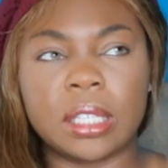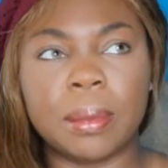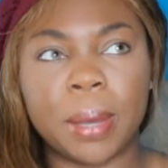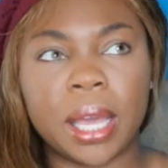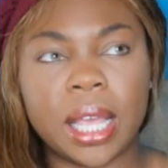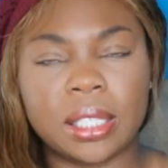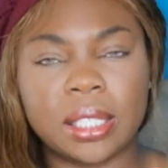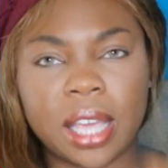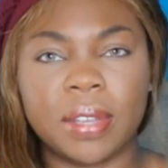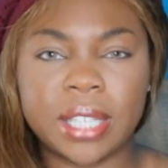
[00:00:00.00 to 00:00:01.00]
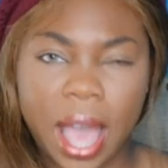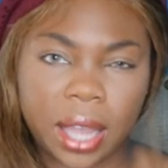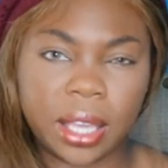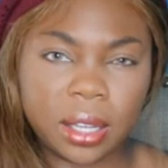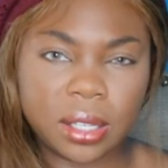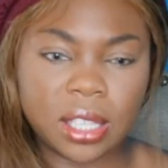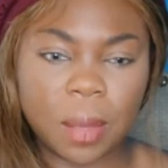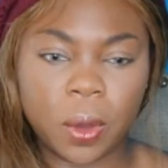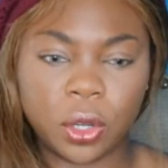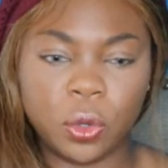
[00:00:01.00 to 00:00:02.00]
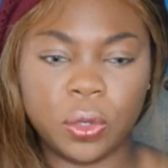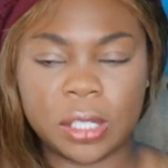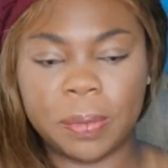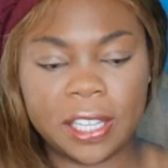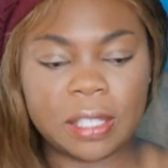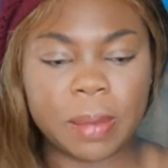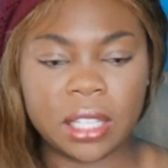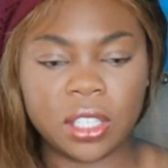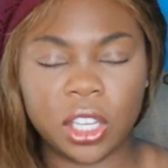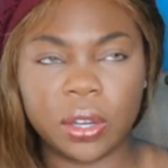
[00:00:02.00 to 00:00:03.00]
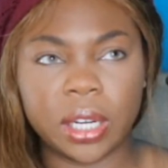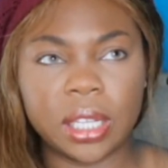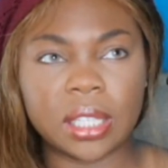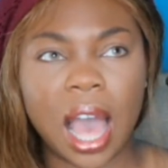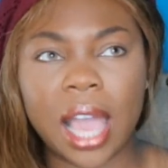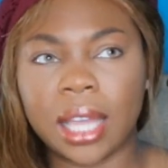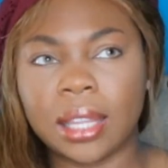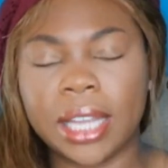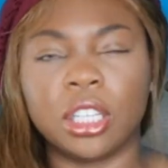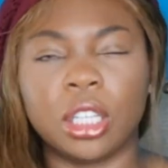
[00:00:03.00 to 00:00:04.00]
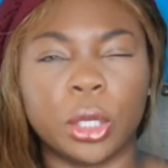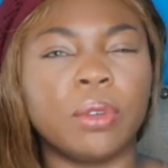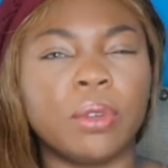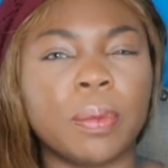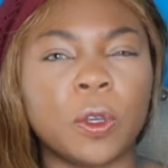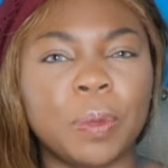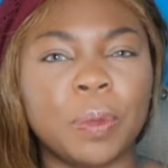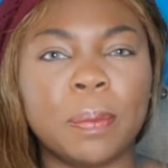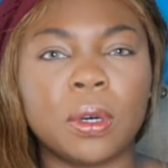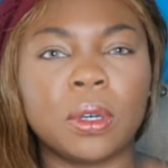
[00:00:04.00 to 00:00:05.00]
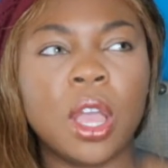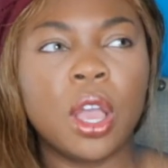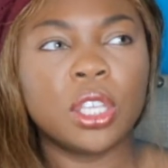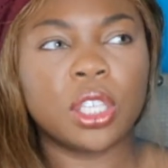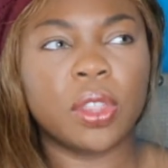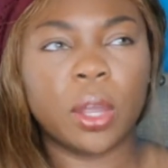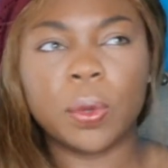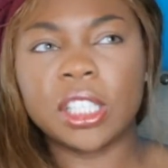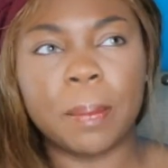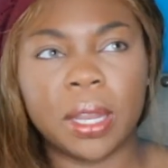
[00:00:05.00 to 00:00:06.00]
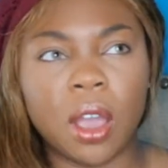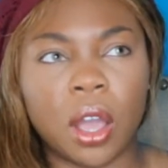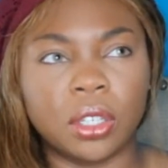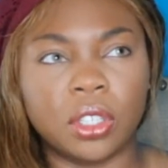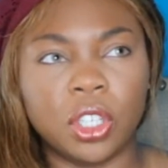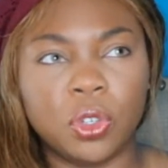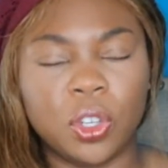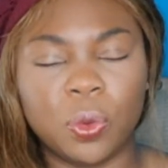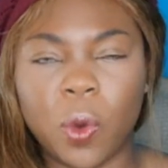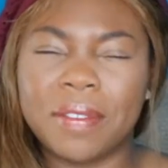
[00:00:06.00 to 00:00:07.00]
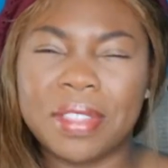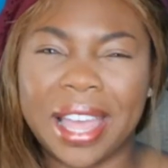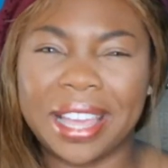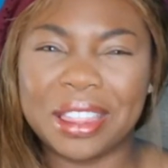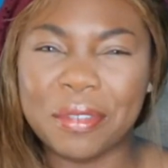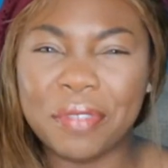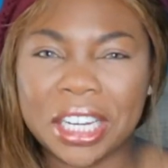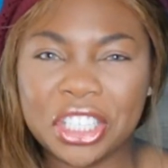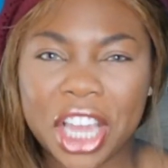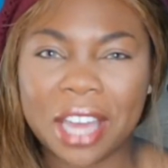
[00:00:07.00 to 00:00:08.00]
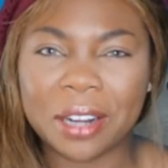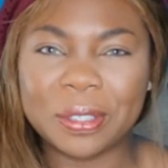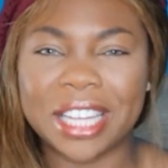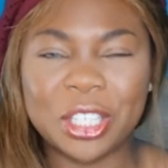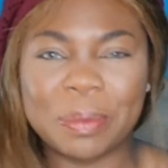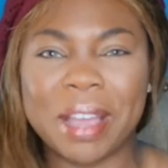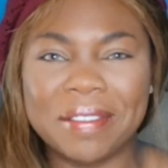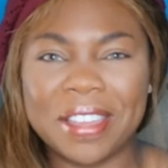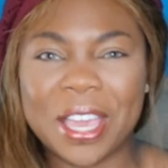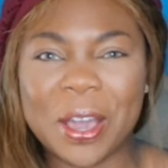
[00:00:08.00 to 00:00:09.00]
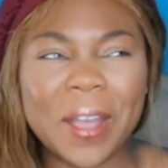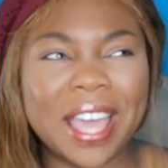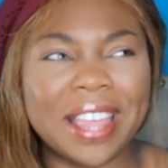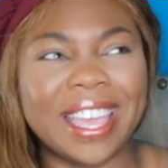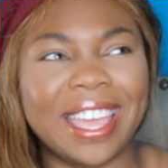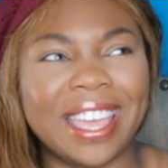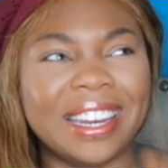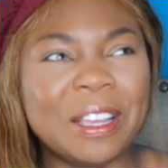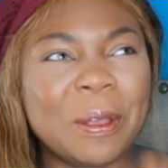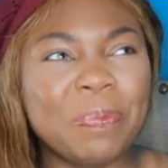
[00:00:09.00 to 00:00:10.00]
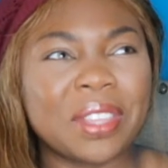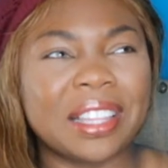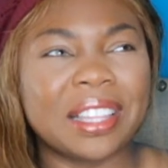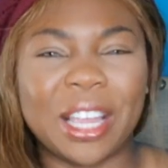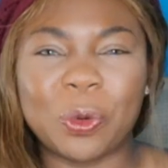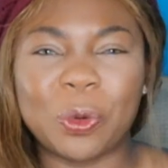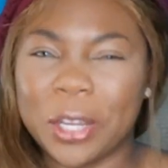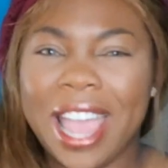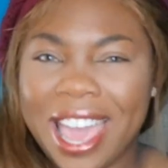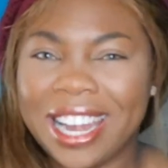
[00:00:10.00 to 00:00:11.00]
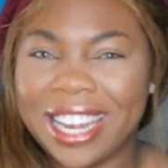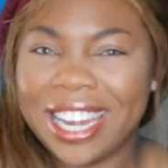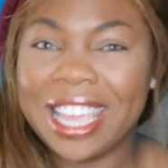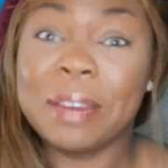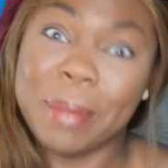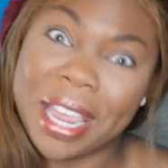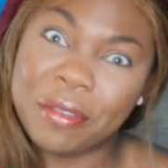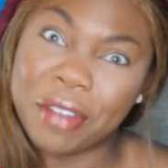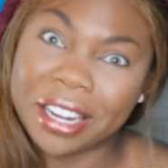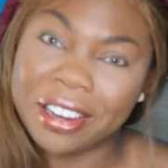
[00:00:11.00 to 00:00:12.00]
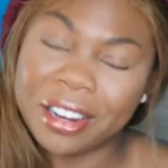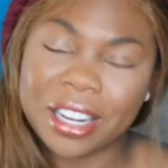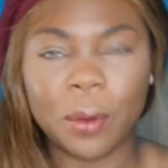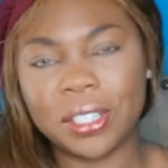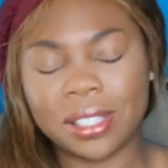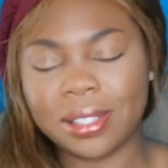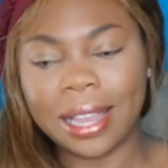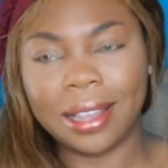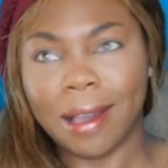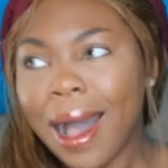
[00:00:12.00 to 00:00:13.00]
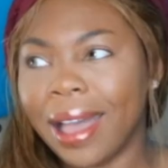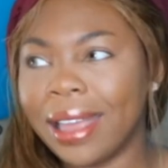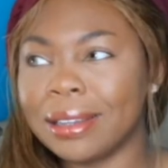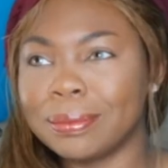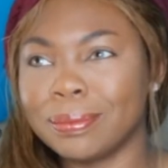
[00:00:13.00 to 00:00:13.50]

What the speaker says: but instead of attacking someone who displays my insecurities, I like to learn from those people. So there was somebody on YouTube, one of the, like the funny channels that took my video and then like re-edited it and made it funnier. And I was just like, God,